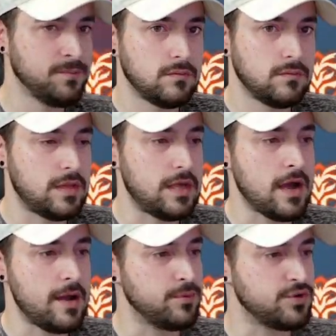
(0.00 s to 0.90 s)
The
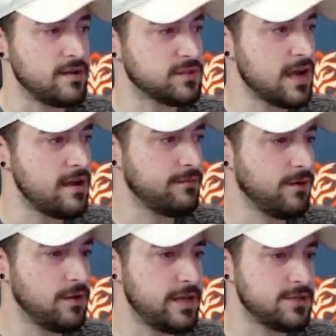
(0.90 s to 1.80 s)
Hyperdrive
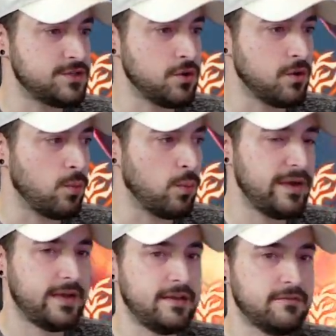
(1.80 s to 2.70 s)
Skyfall is your
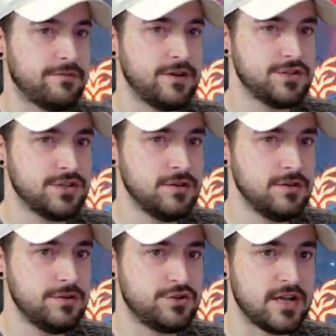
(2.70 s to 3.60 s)
awakening finisher.
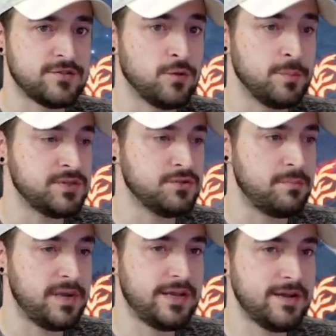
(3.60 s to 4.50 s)
You transform into a meteor